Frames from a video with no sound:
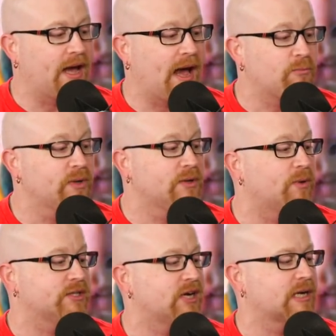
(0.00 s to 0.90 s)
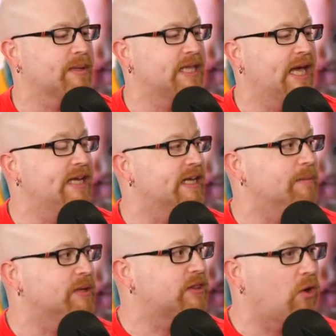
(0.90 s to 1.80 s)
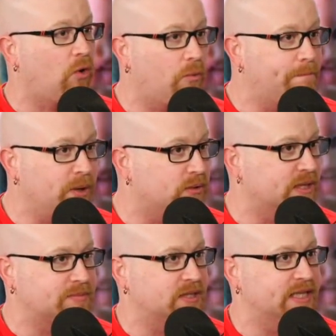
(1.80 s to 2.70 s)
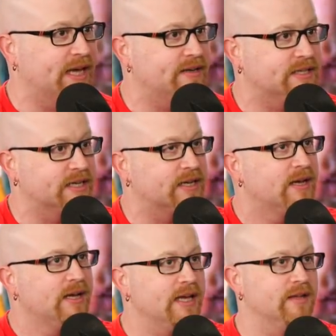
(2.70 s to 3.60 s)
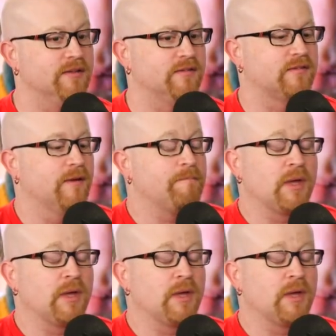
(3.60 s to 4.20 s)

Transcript: I really want to talk about the ending, but the whole build up to the ending is